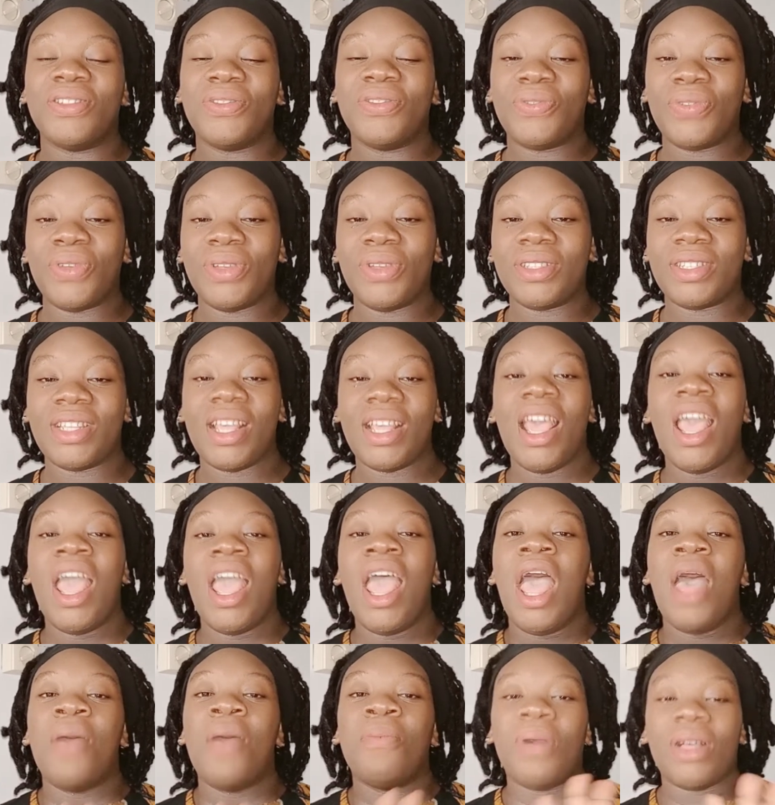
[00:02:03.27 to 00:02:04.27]
the vote.
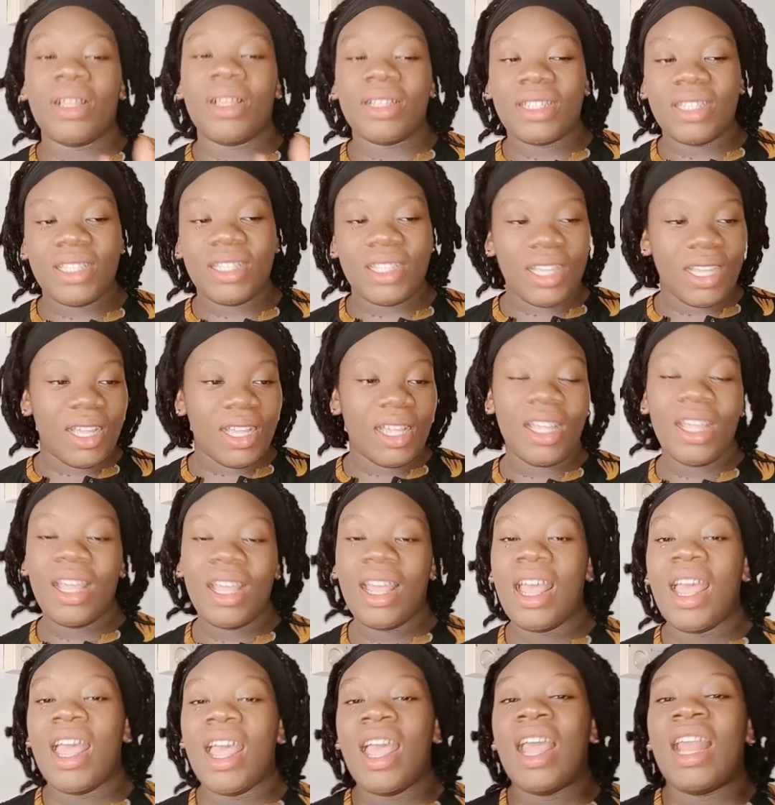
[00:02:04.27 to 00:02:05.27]
But
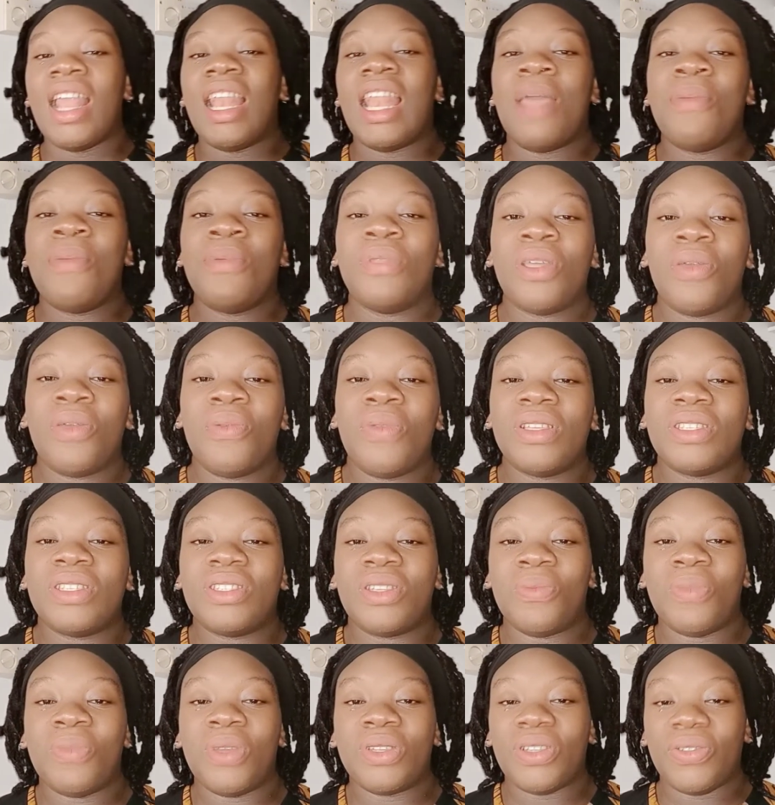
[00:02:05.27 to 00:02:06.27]
let me not waste
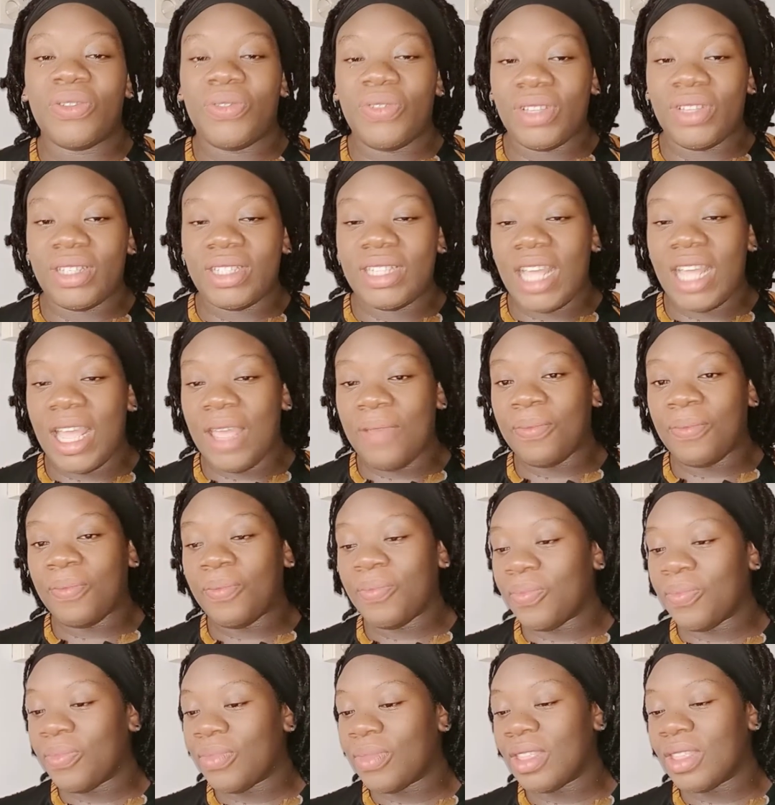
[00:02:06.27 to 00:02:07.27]
so much of your
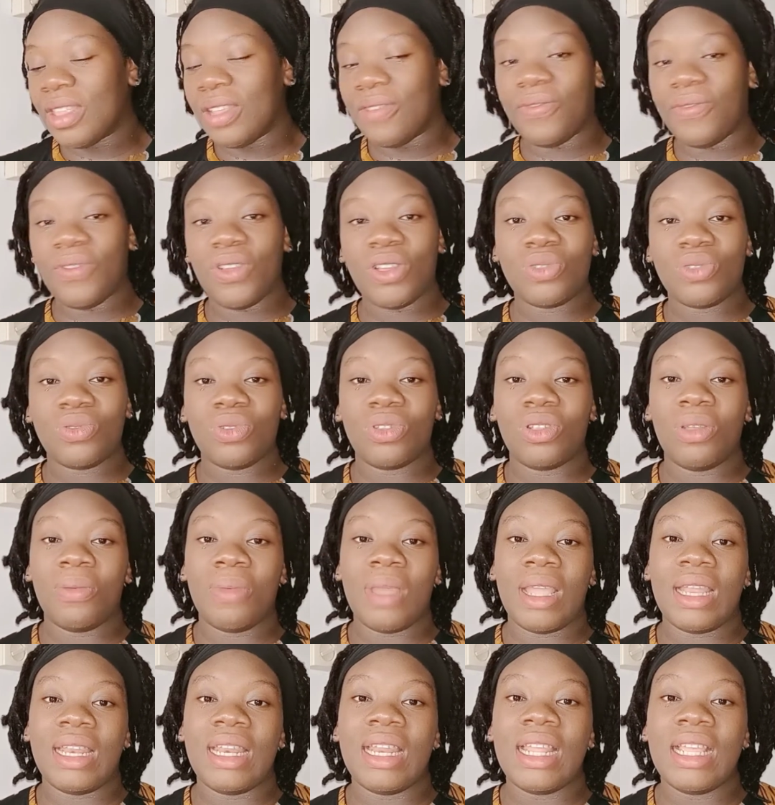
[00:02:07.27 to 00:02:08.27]
time. The first one on
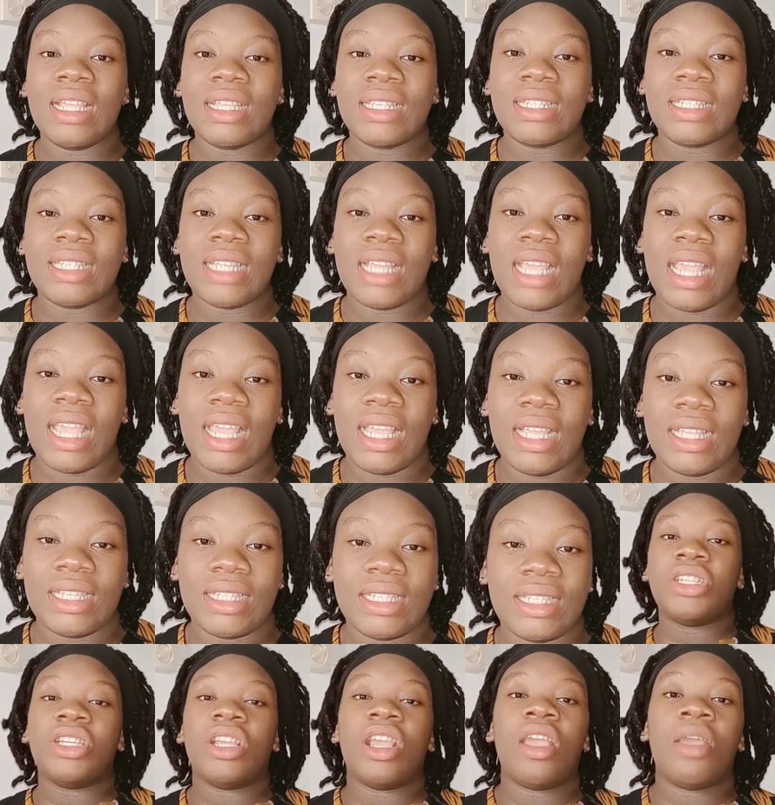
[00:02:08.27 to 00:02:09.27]
my list is
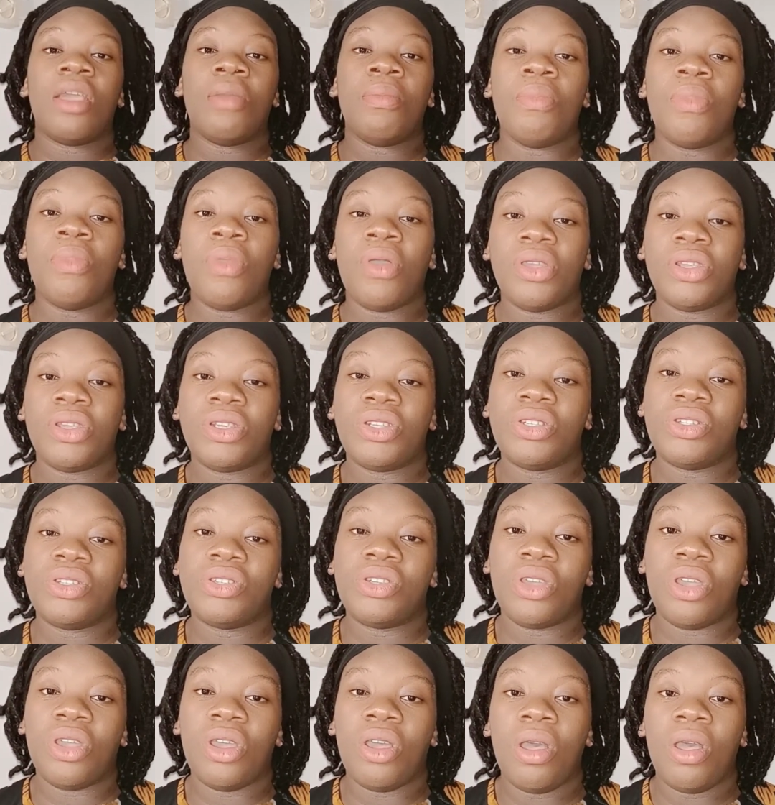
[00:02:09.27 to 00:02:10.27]
Shea
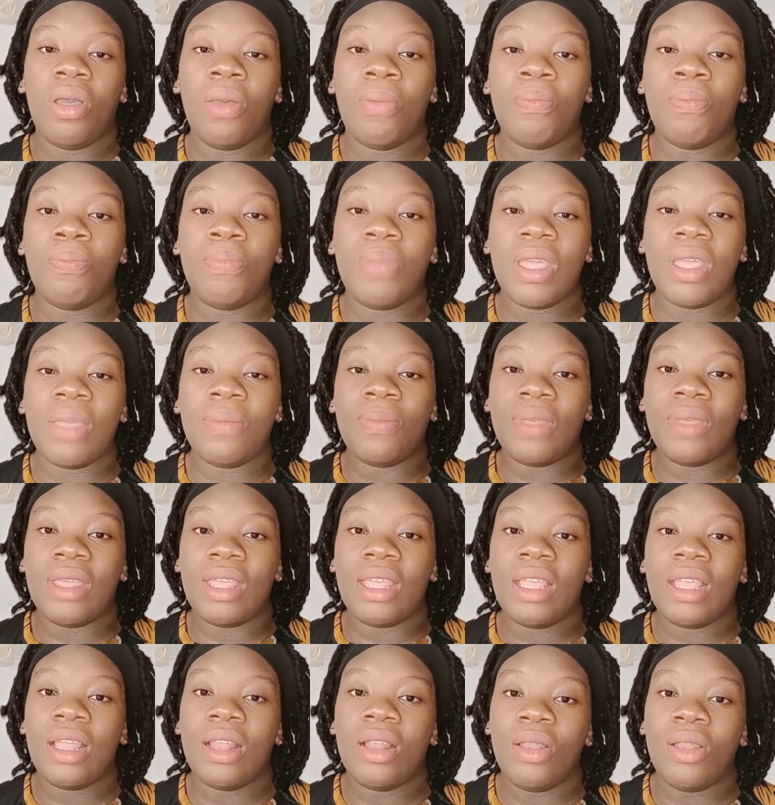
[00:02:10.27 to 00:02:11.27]
Moisture
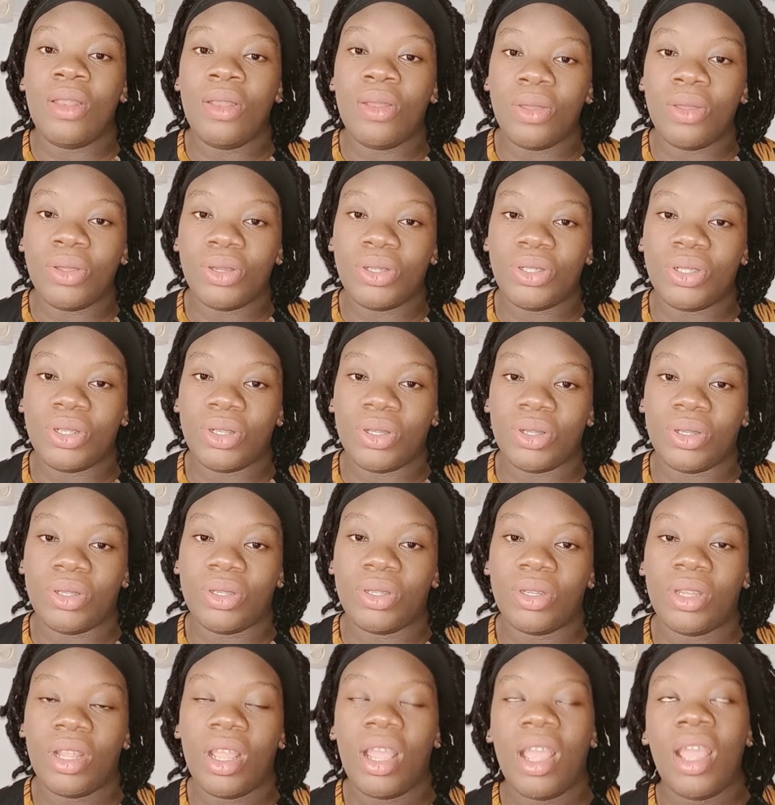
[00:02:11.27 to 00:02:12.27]
Baby
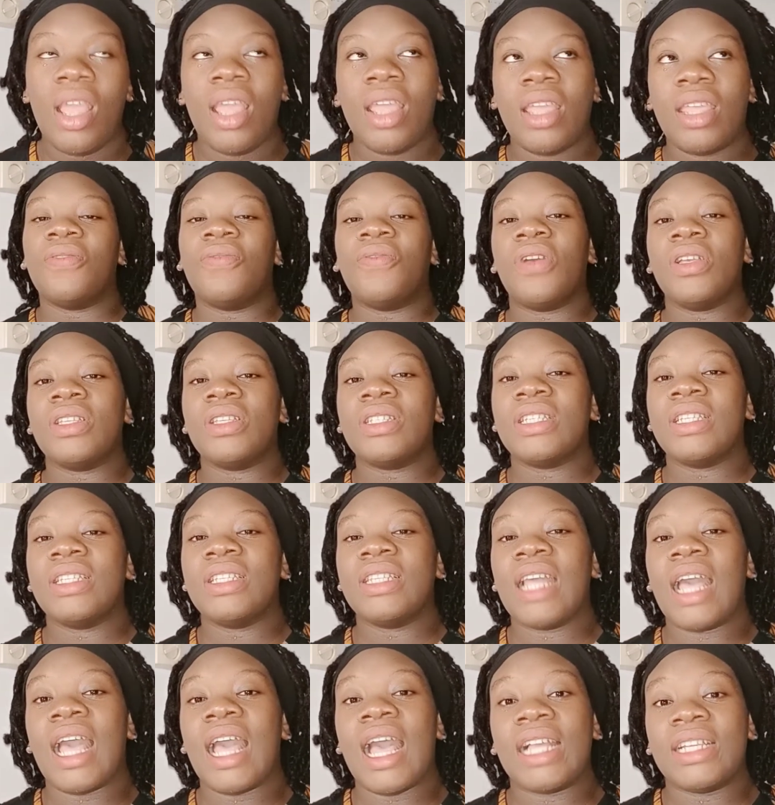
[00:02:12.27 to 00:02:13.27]
Lotion. The first
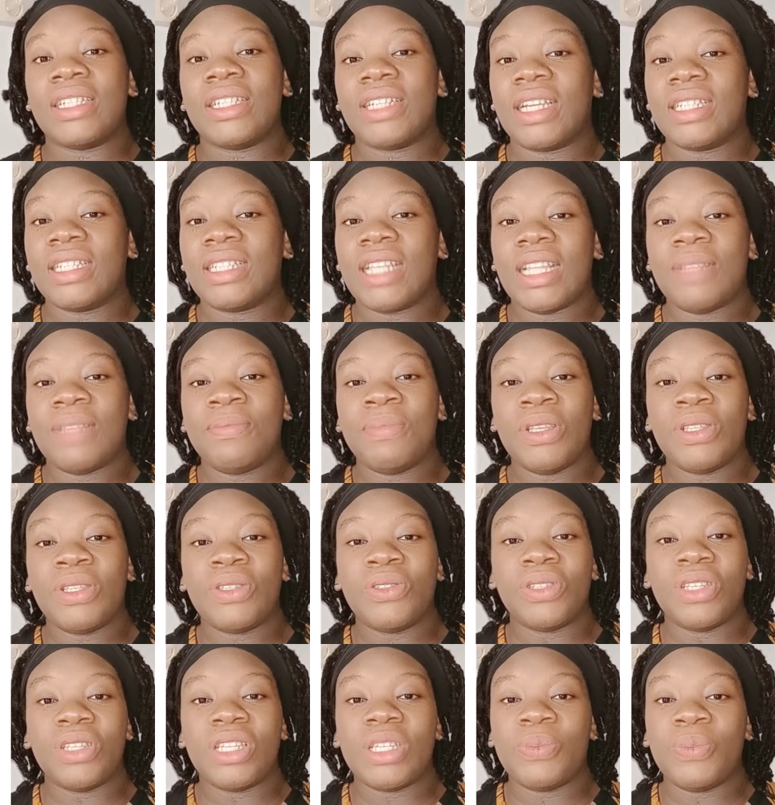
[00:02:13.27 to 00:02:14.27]
thing that attracted me
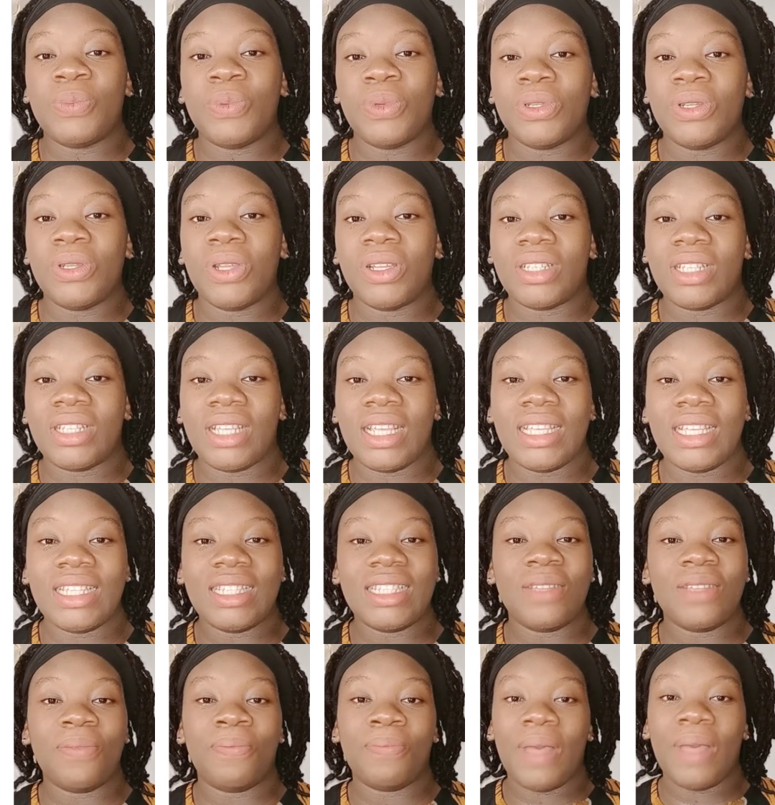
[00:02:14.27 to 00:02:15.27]
to this product is
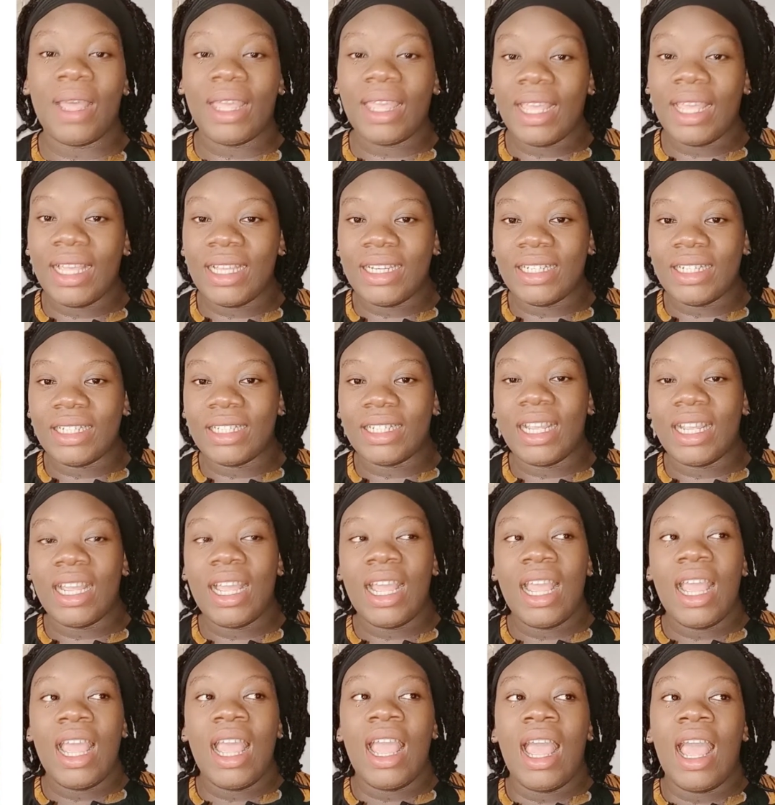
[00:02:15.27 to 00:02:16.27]
the packaging.
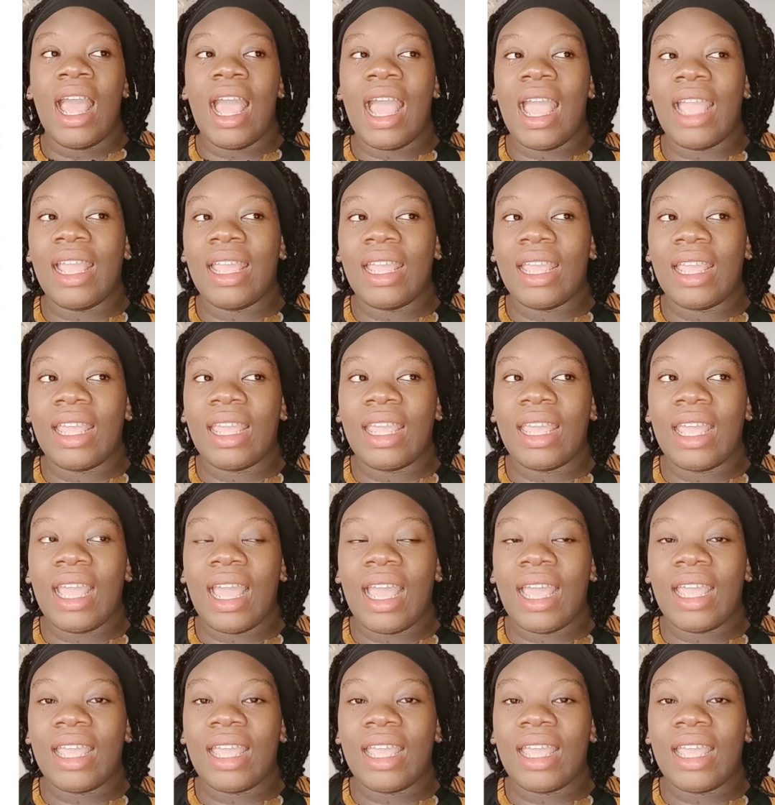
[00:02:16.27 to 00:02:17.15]
I